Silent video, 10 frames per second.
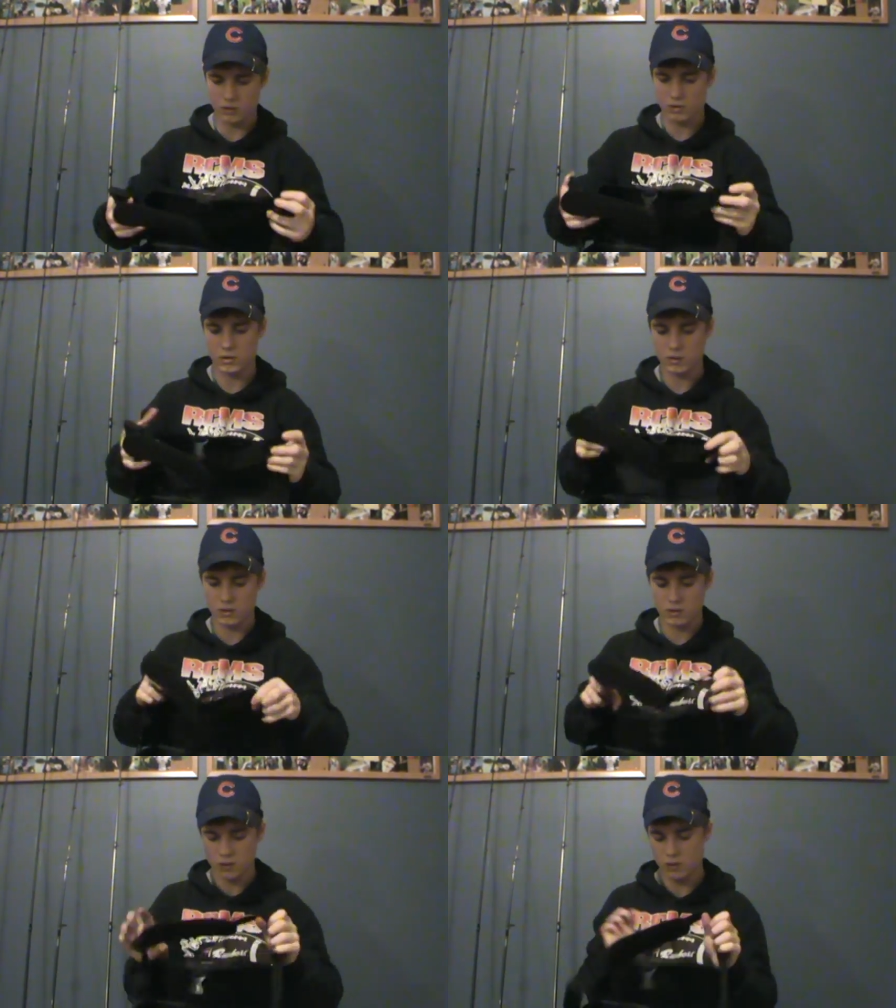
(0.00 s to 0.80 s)

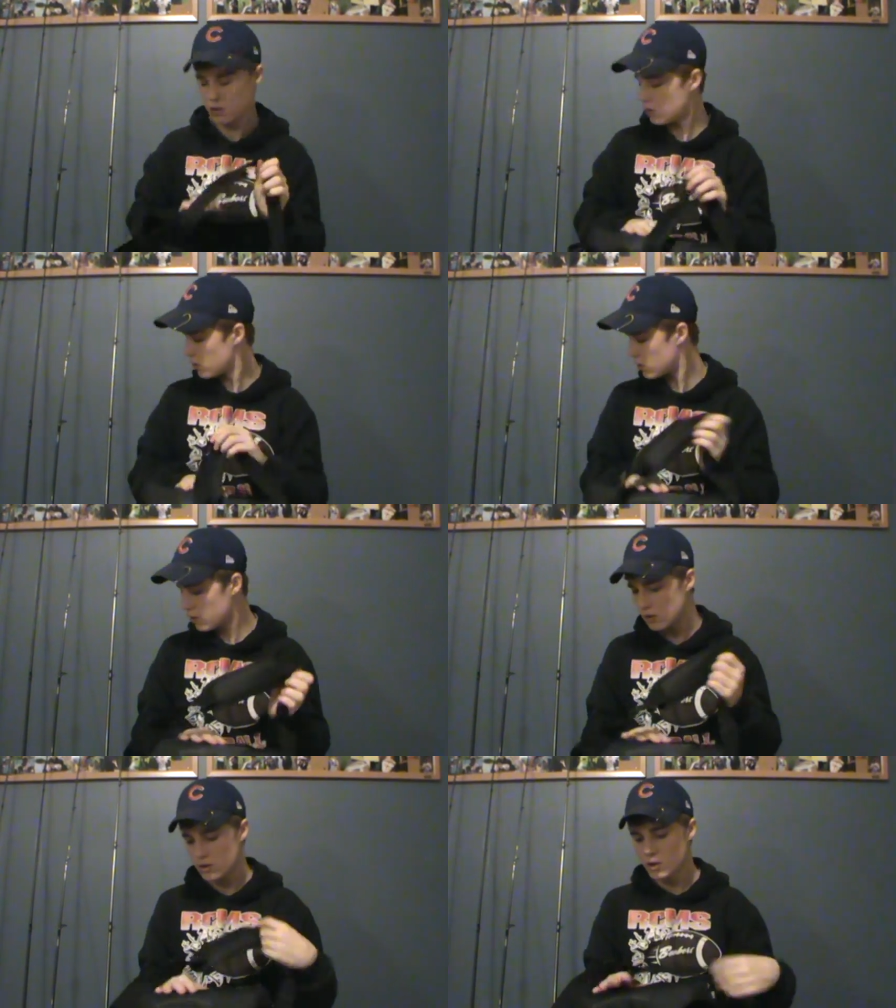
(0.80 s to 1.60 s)
Alright.
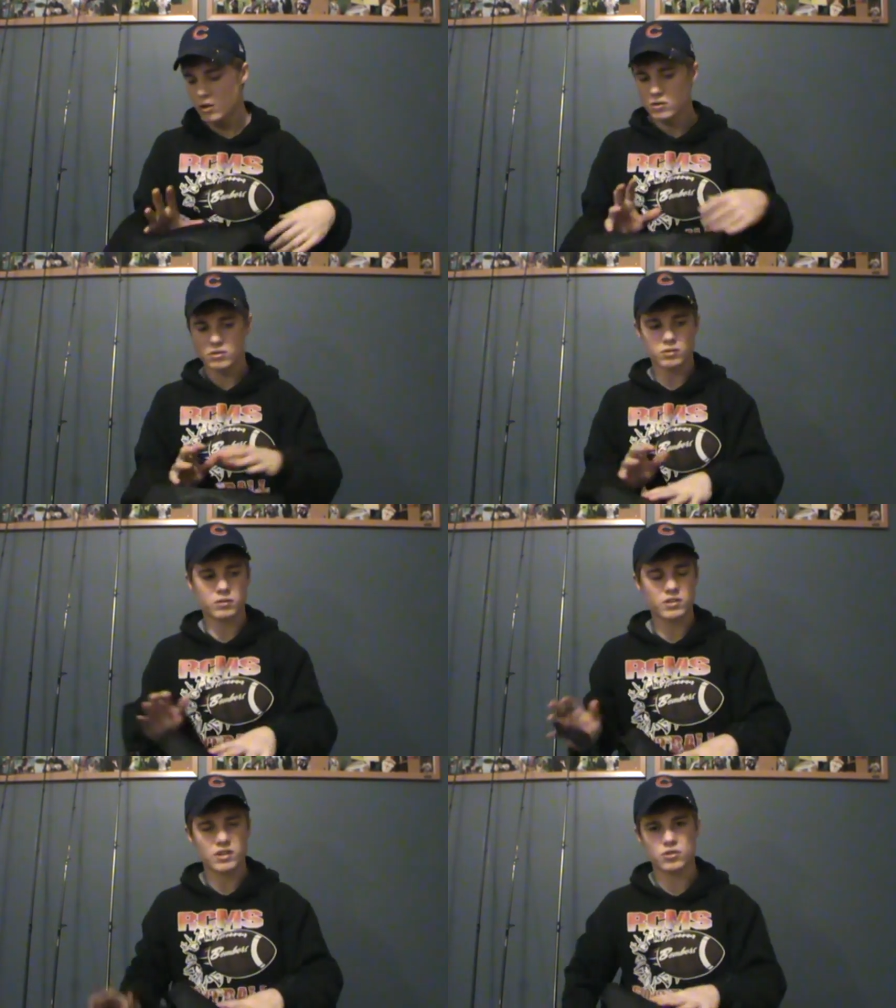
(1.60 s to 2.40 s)
So I'm
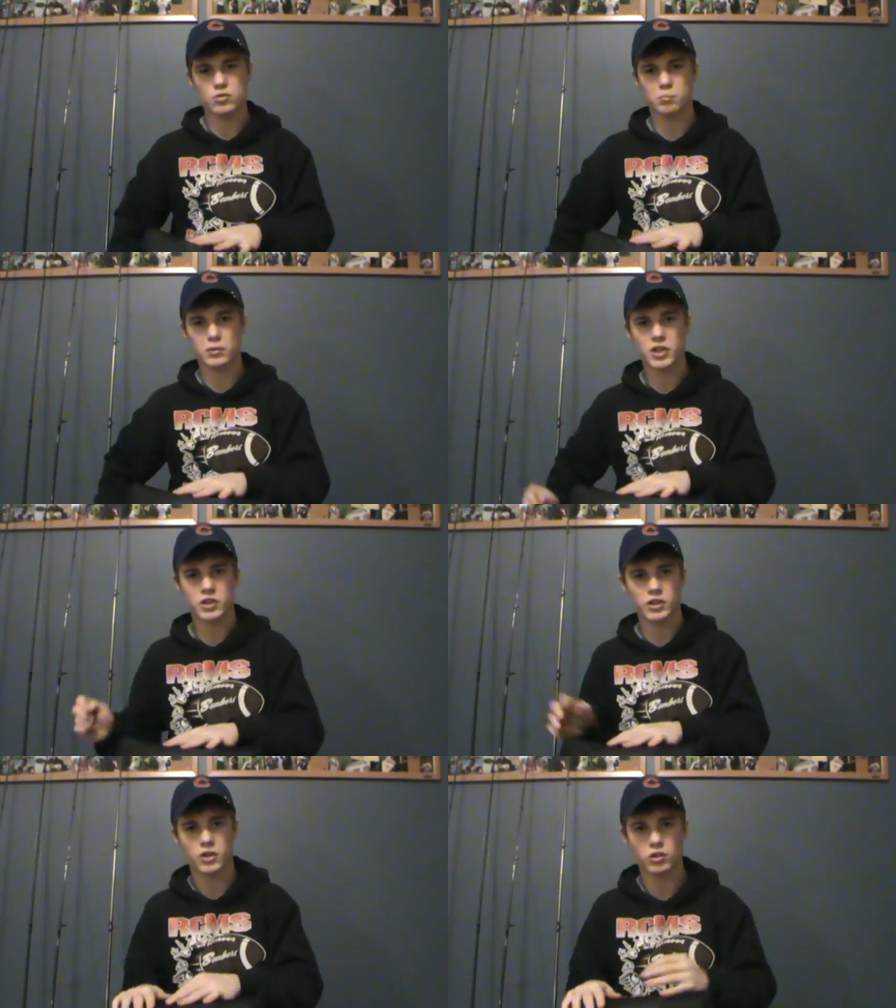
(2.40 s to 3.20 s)
going to take a short break
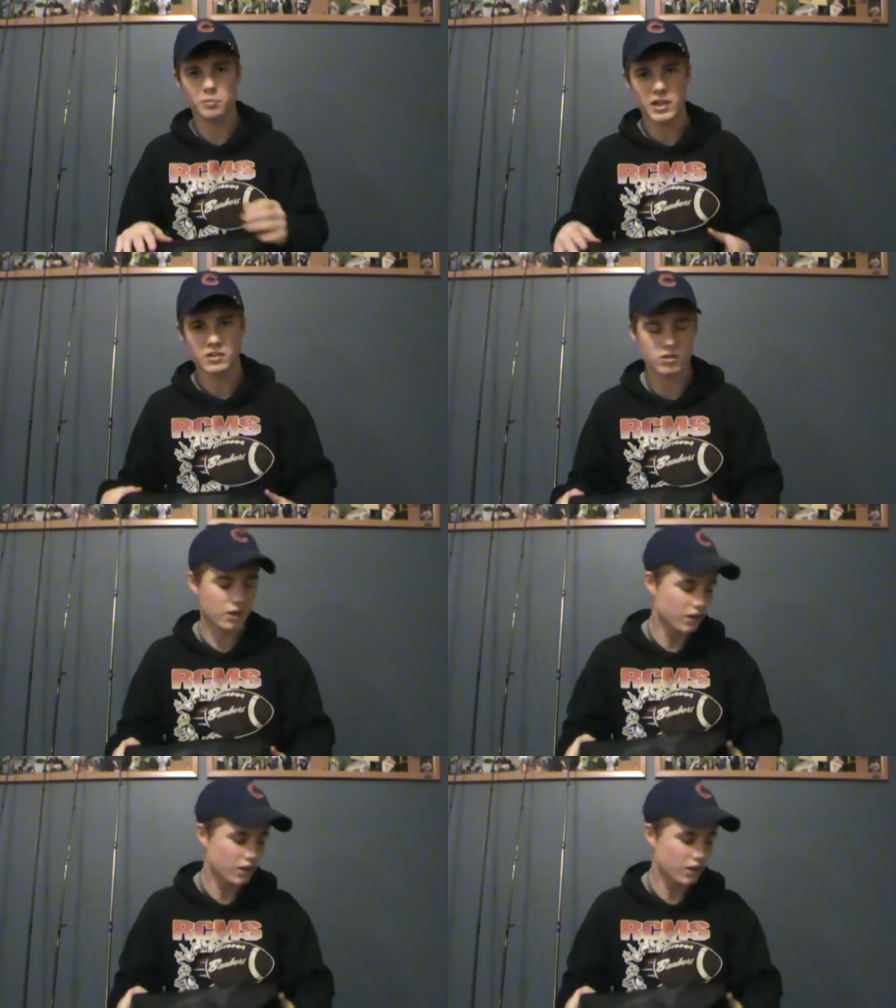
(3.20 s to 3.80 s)
and then I'll get back to you